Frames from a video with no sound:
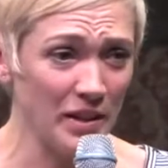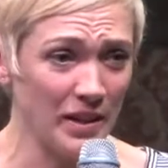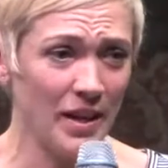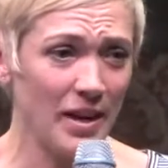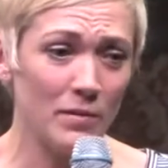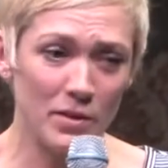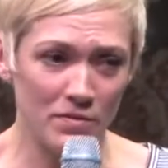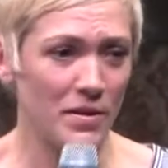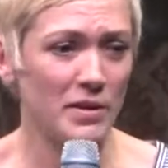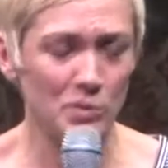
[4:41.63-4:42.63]
A, we're
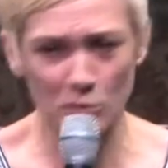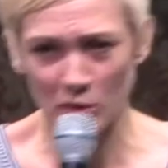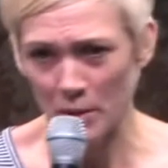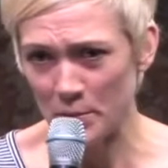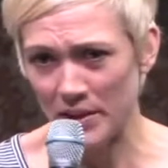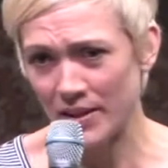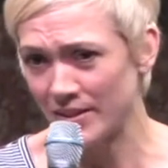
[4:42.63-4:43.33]
a very small company,